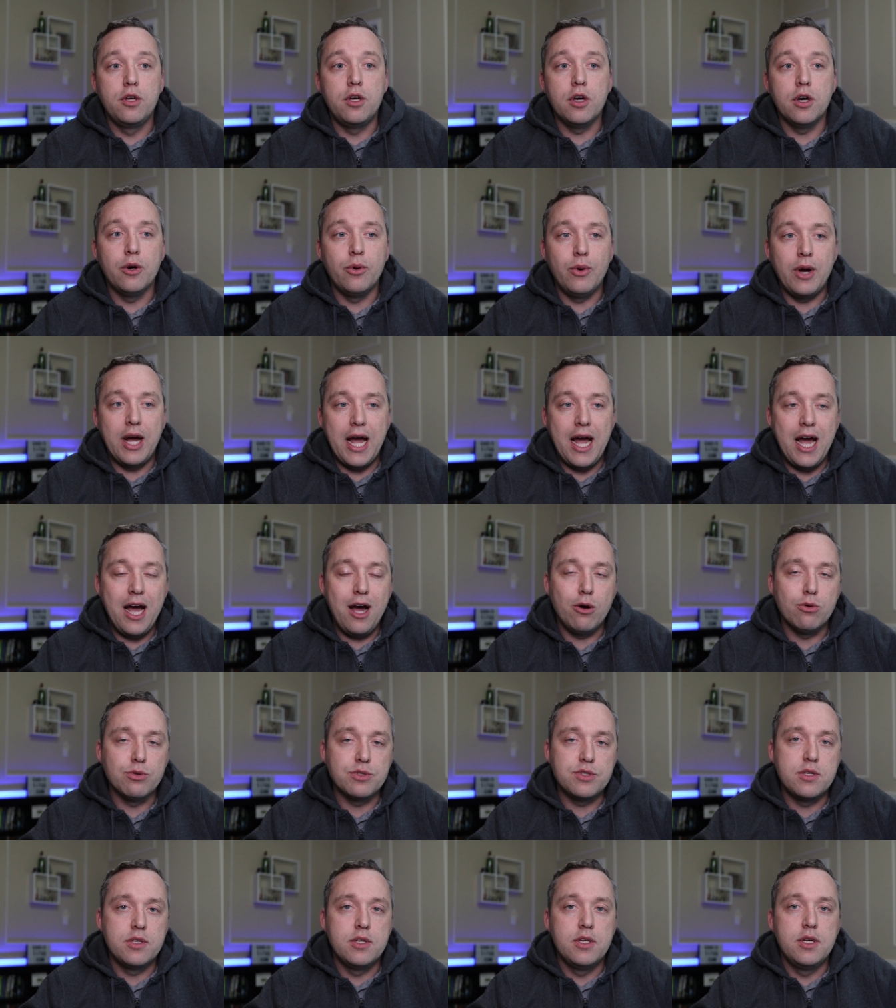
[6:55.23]
go
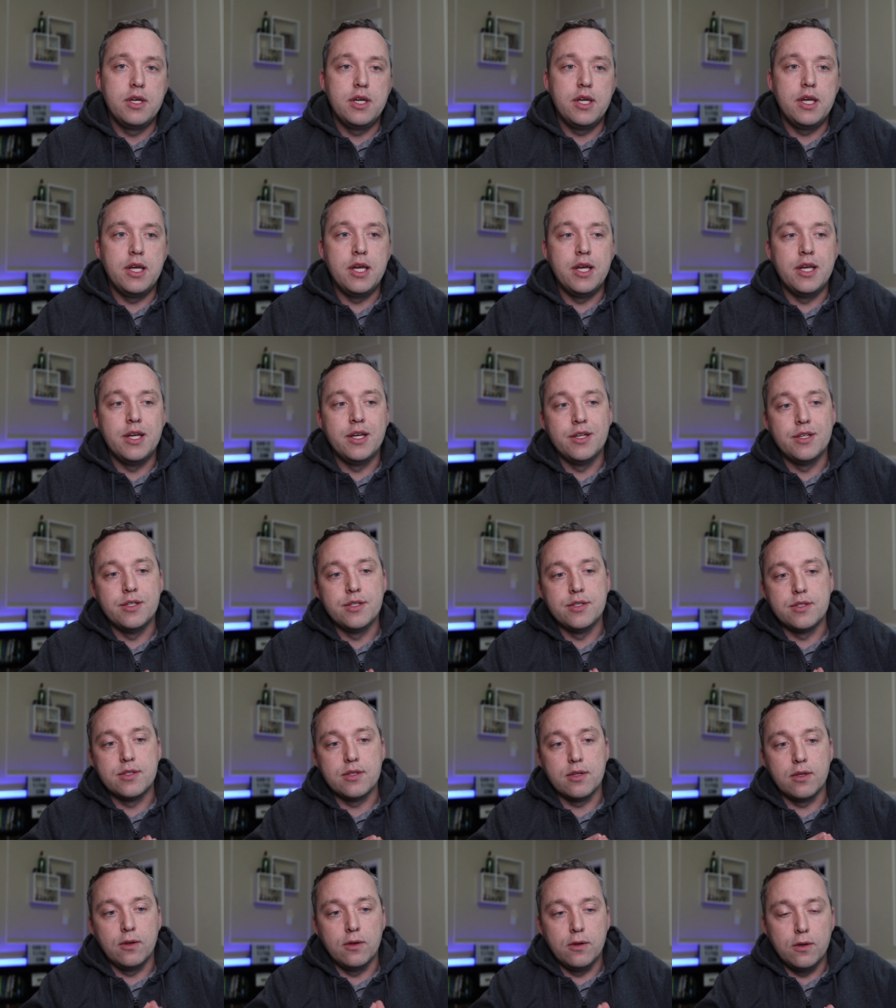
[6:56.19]
out
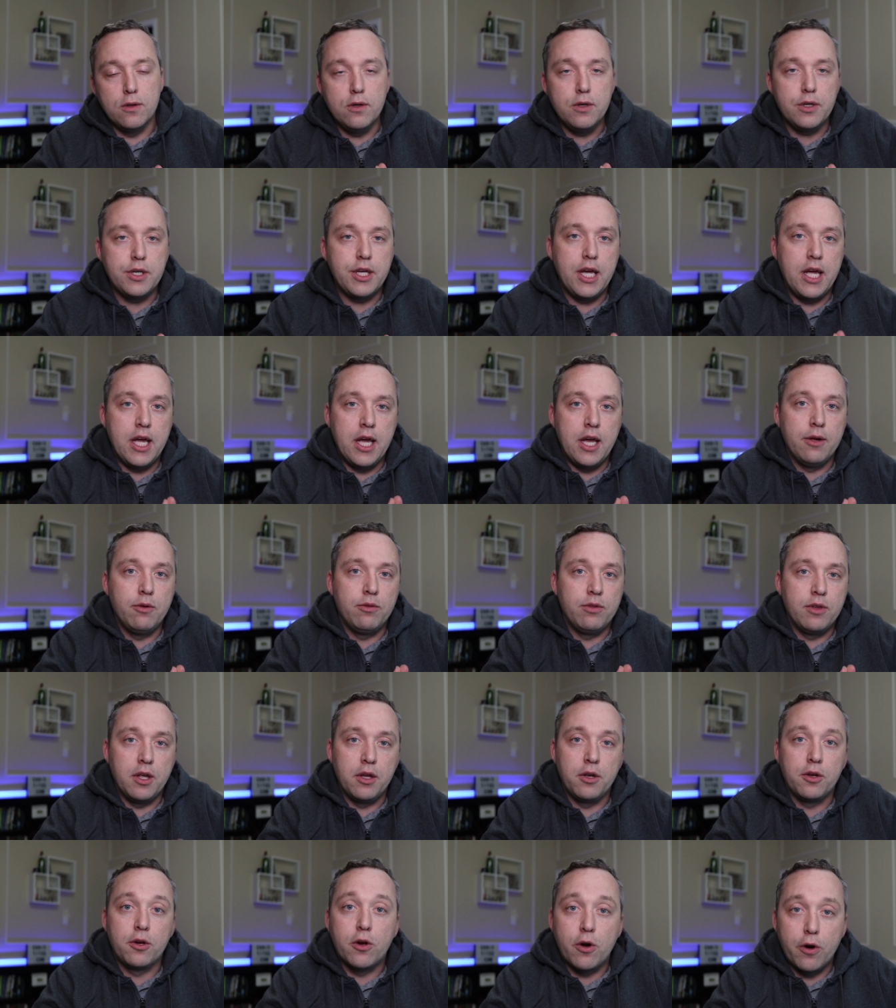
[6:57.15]
and look at
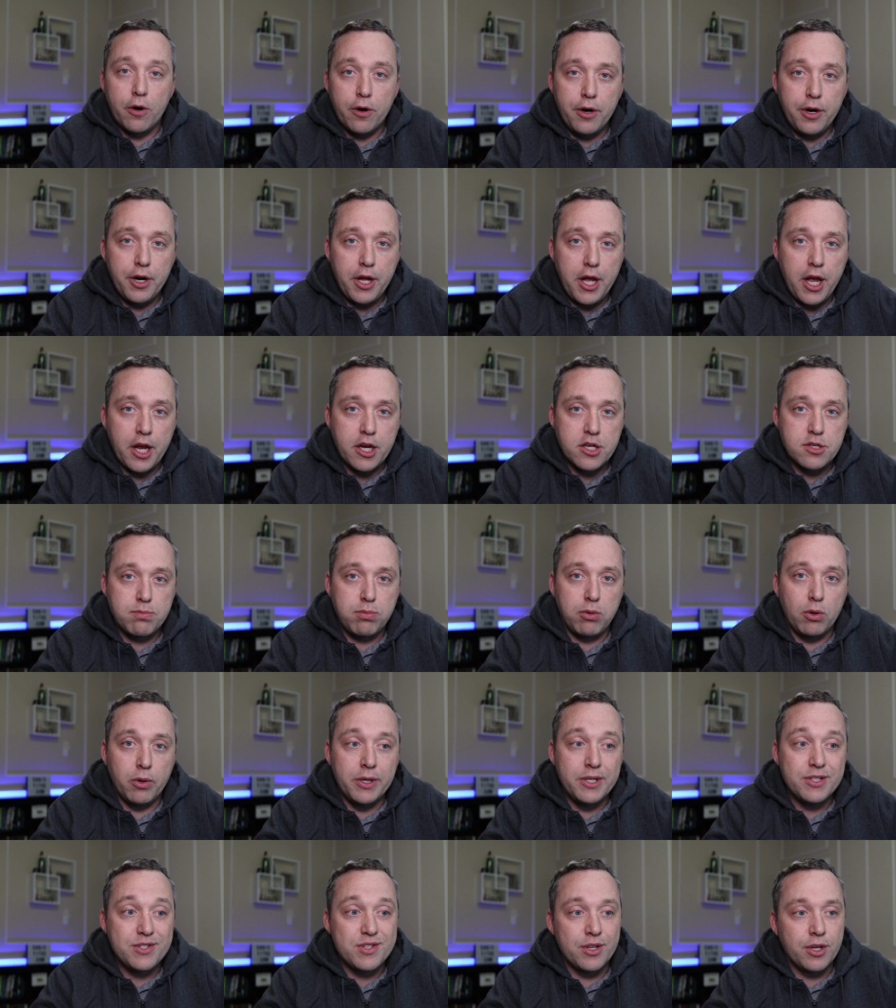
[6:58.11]
the current
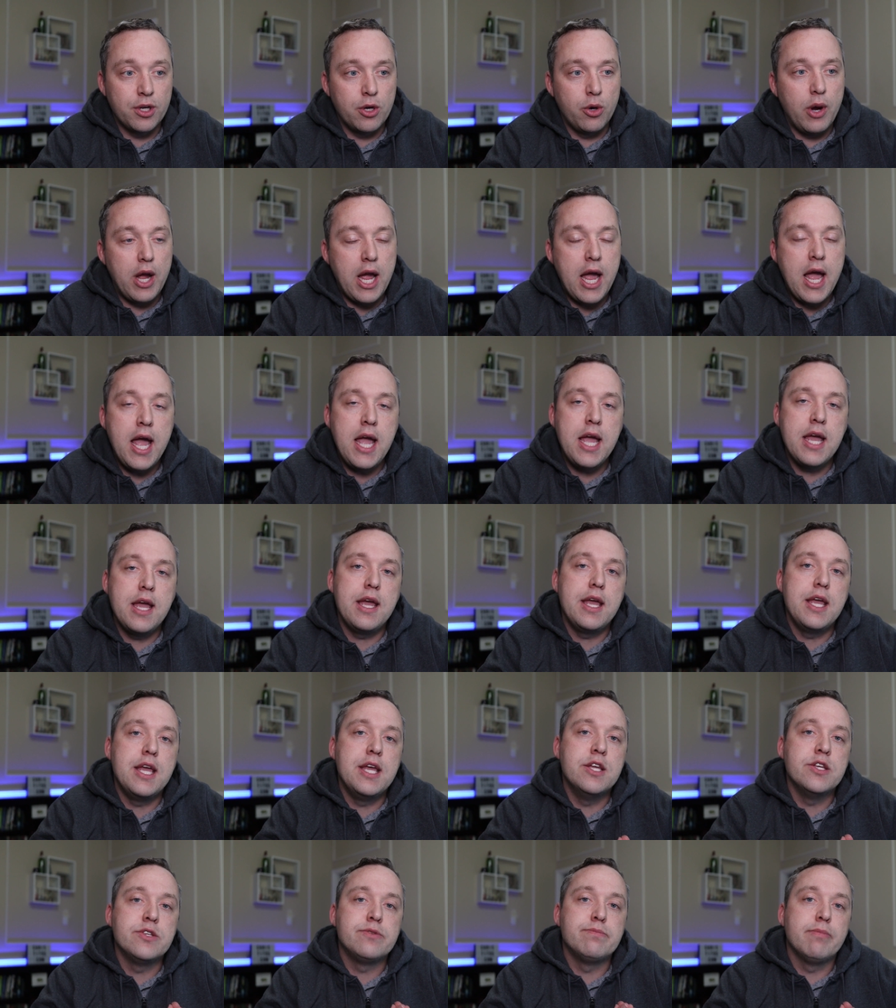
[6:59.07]
exploits and go,
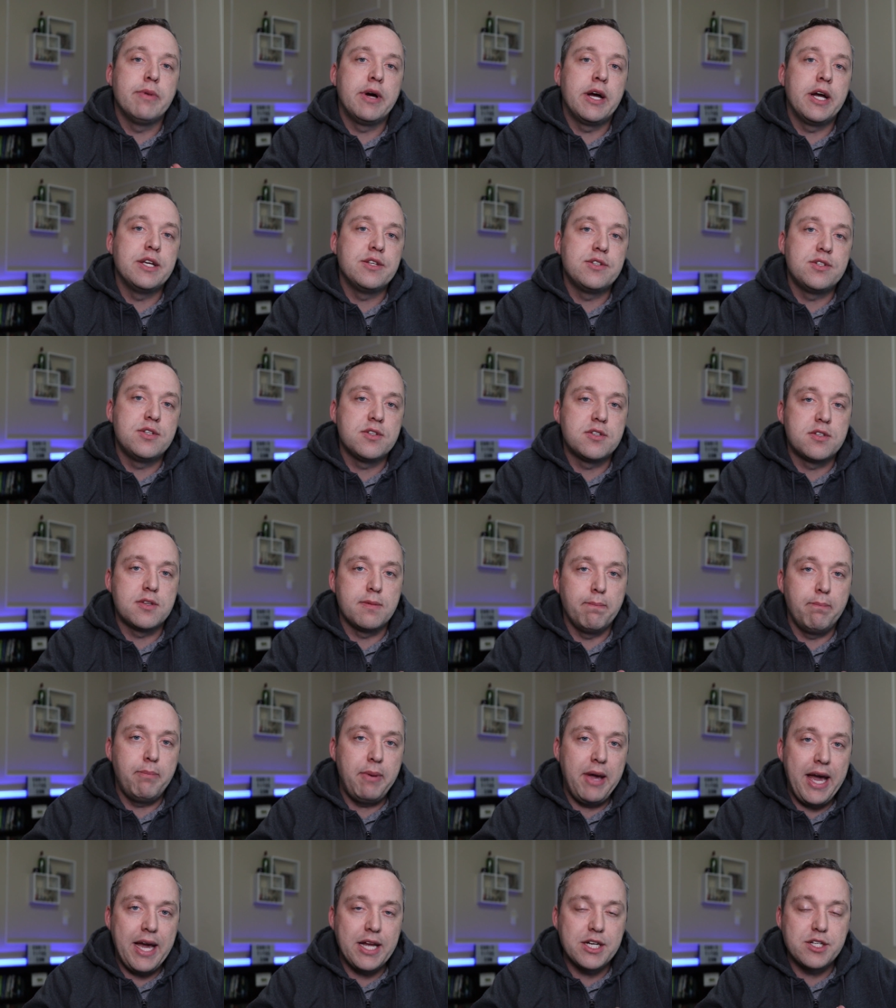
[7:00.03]
hey, is my
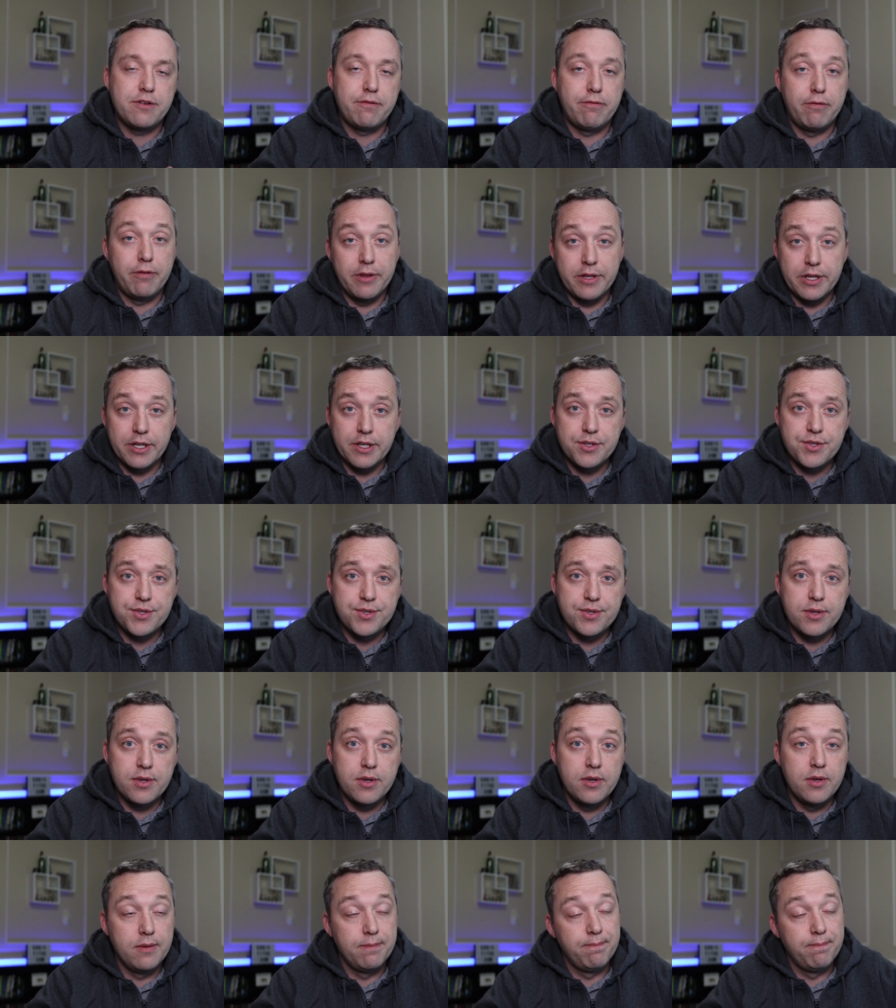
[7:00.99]
system patched for this?